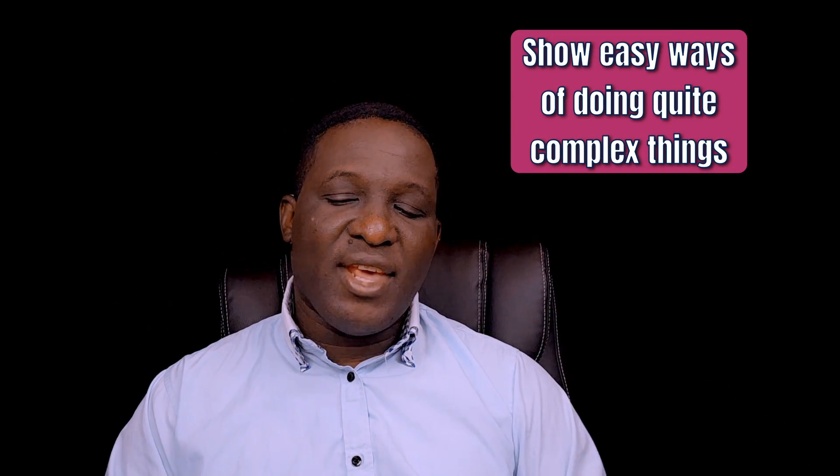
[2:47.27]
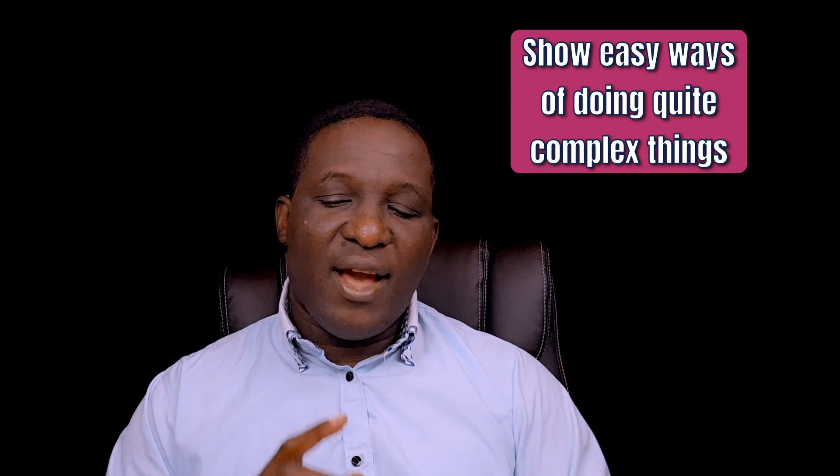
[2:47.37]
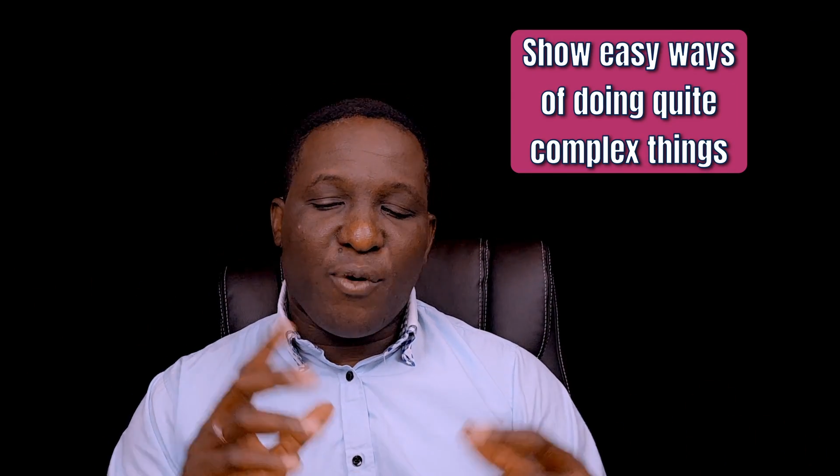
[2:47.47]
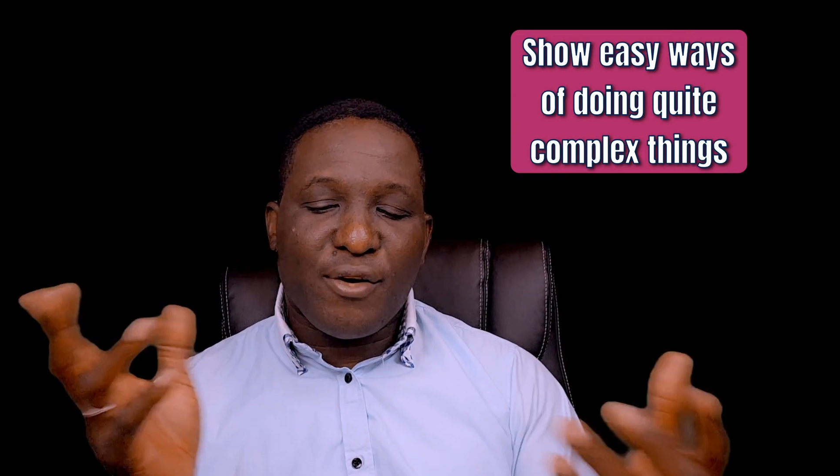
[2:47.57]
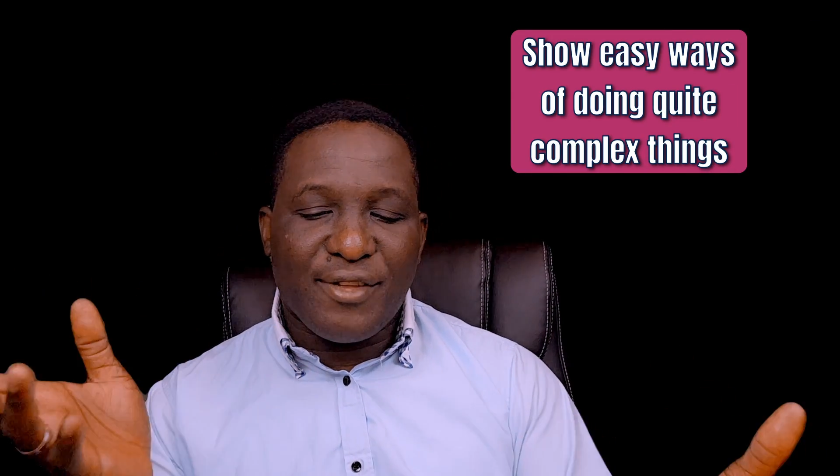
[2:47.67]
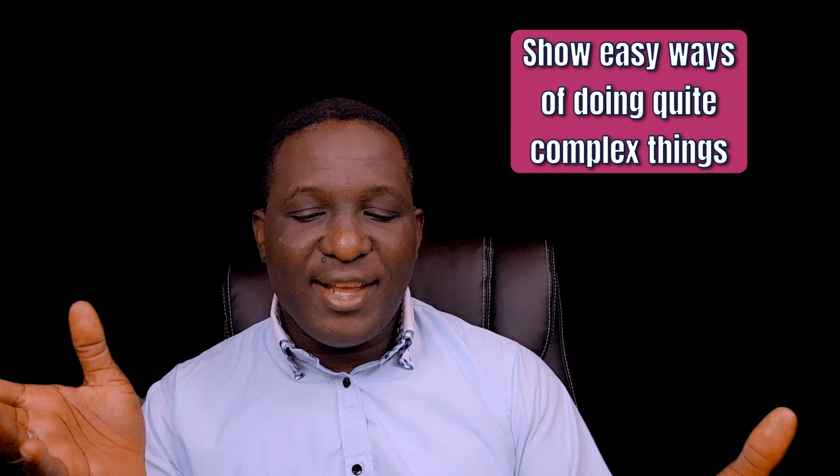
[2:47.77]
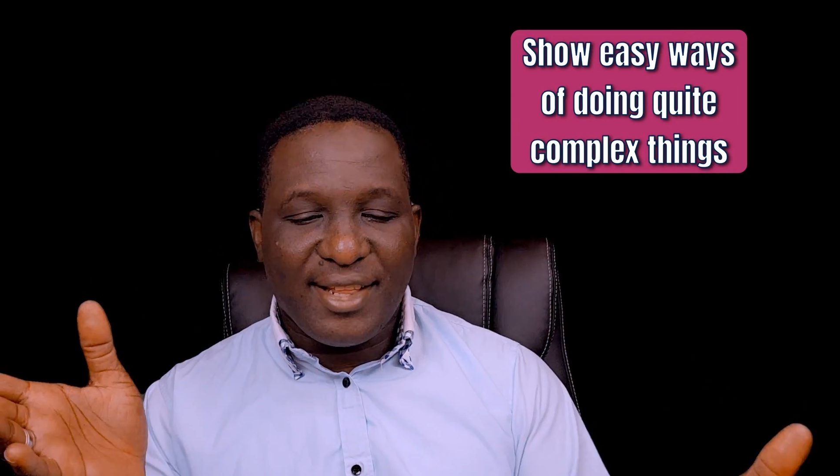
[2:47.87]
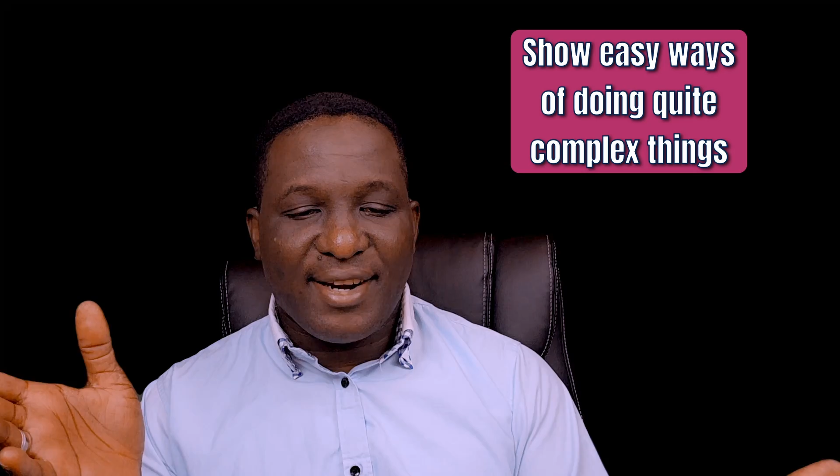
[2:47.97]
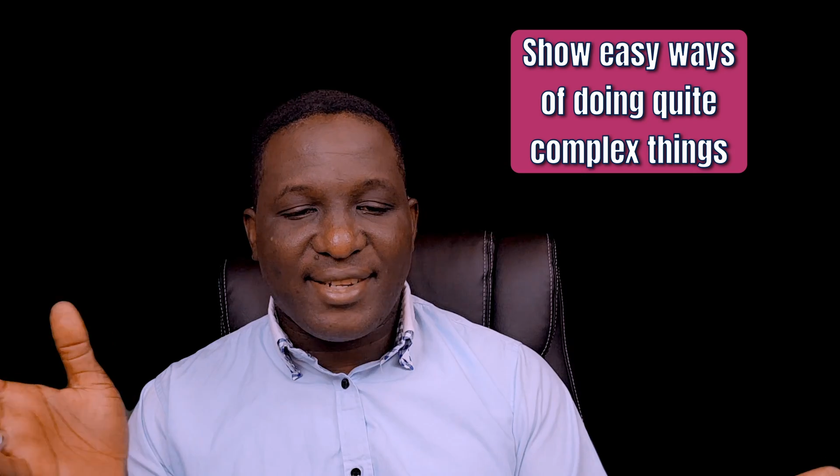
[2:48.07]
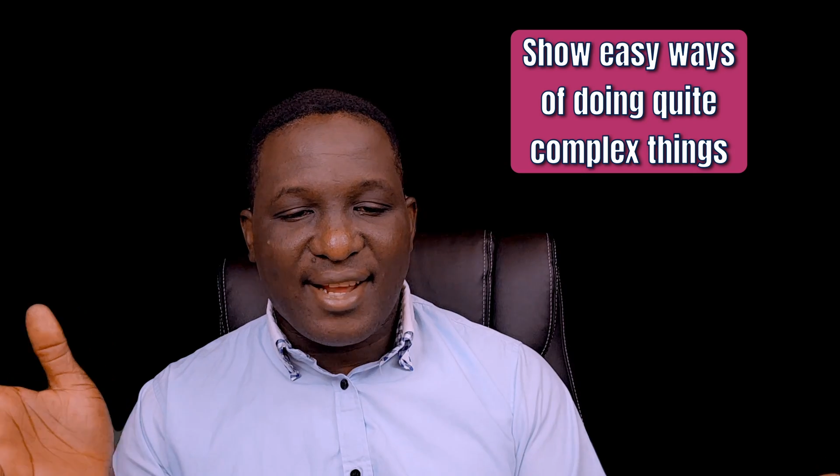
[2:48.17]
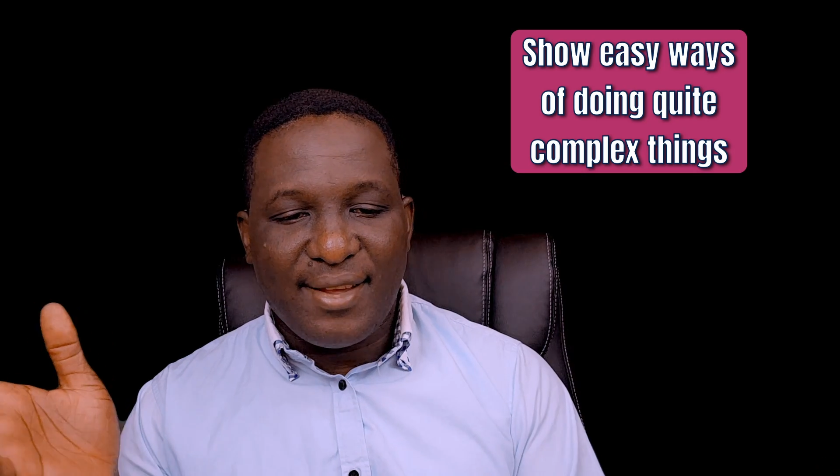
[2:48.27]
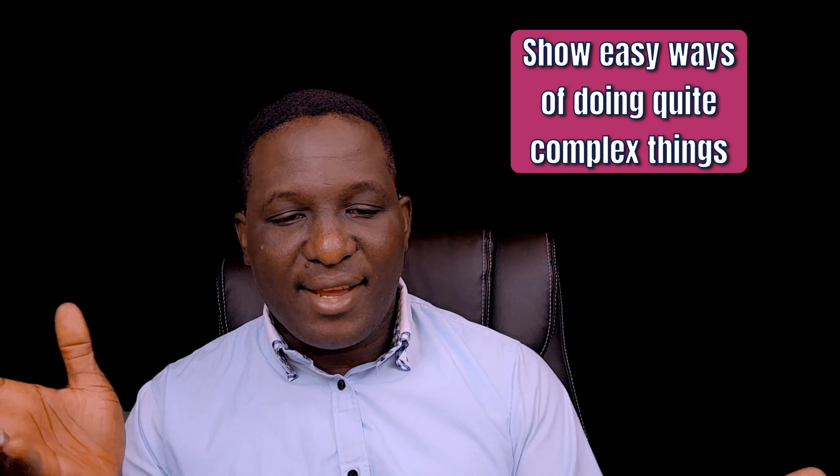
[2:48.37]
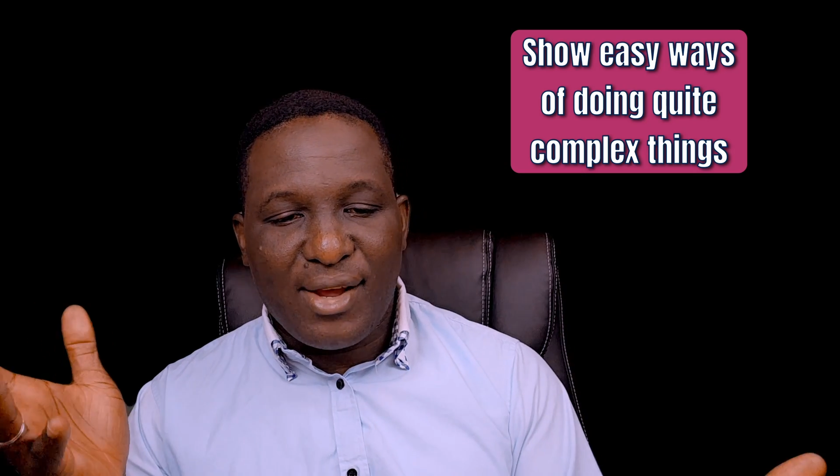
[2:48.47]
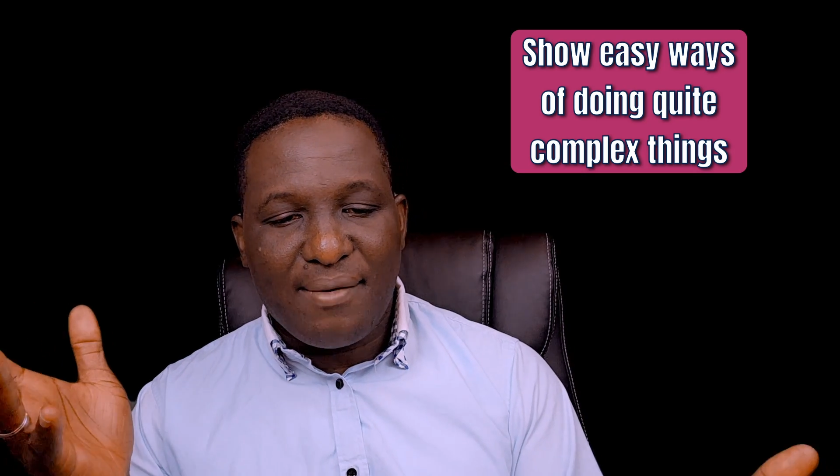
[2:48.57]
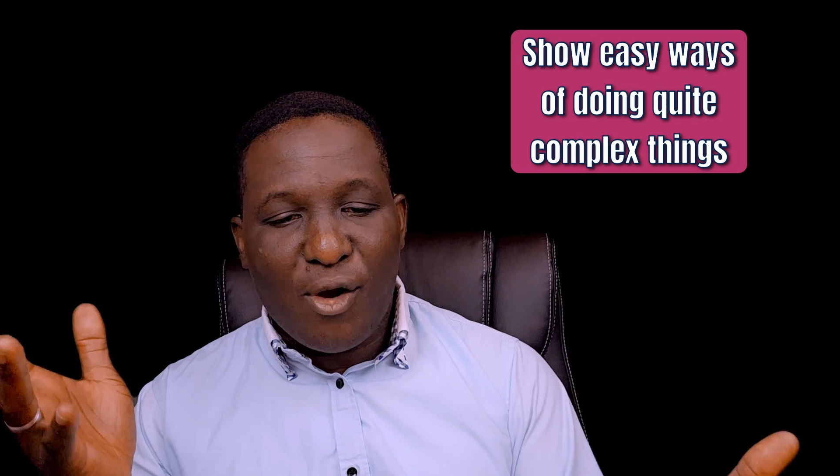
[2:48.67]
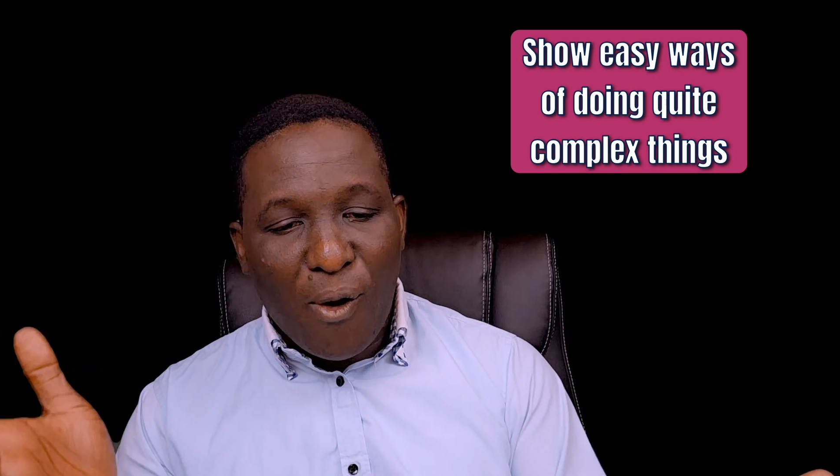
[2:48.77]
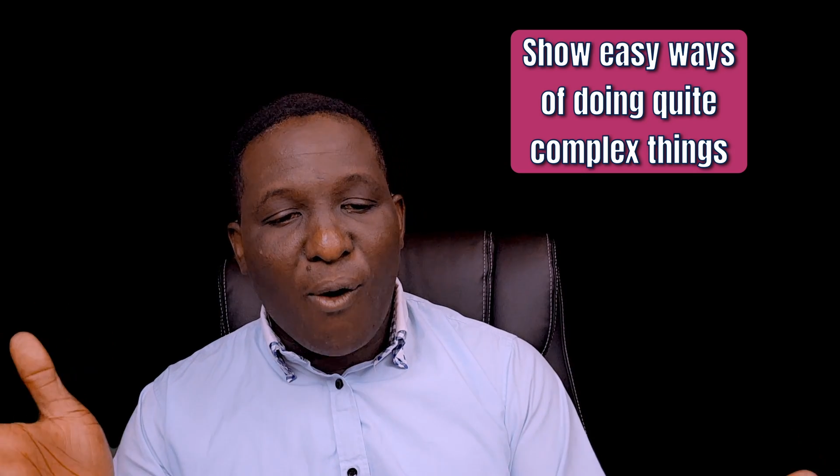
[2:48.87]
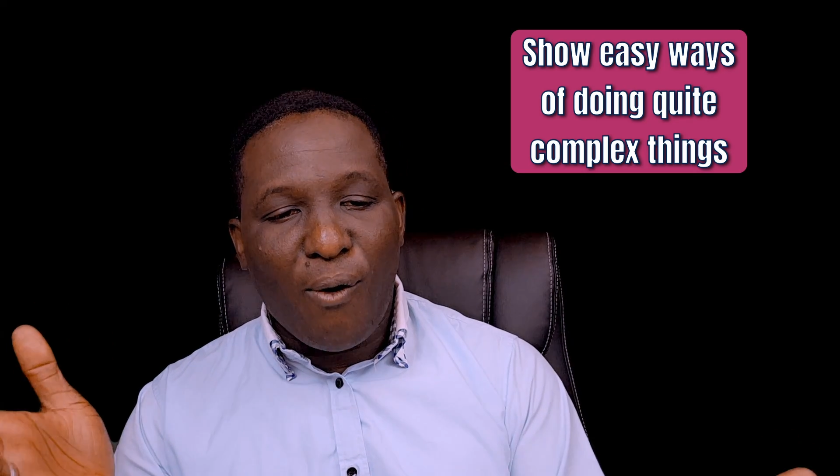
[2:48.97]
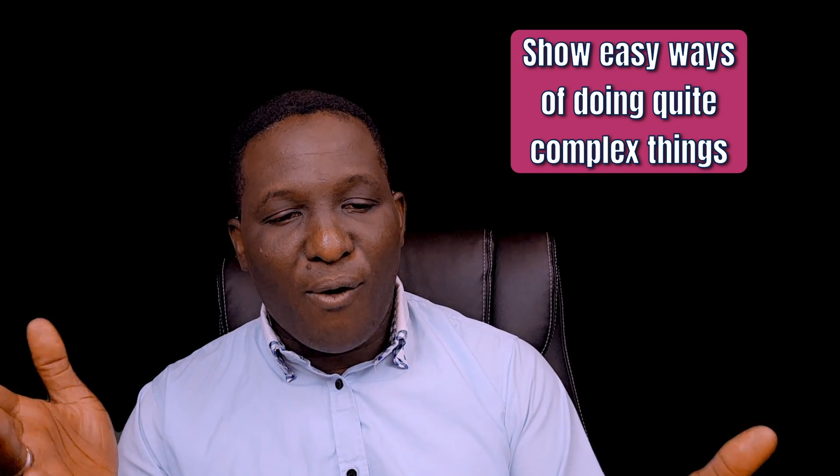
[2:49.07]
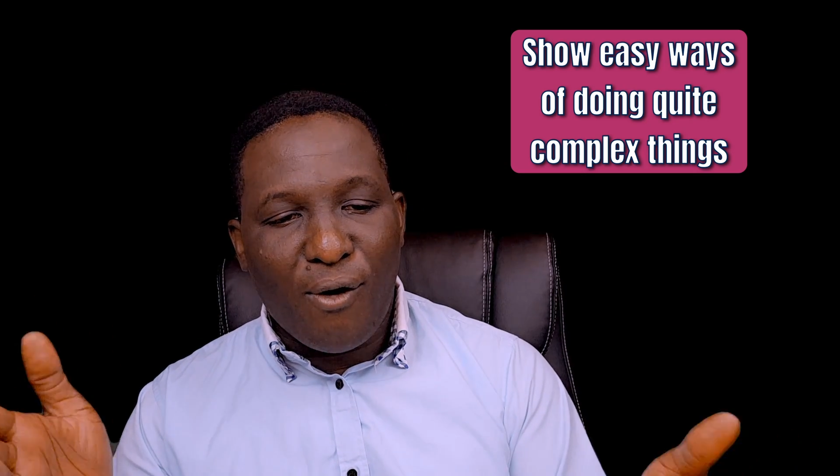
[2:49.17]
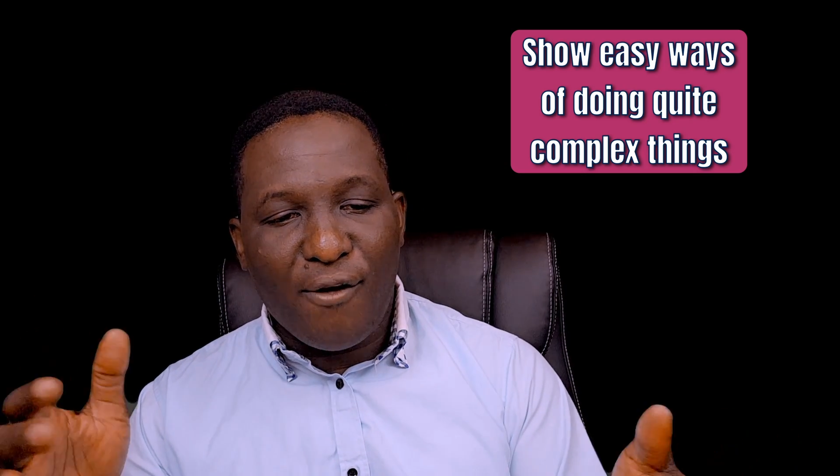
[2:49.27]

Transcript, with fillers: And one of the things that is at the core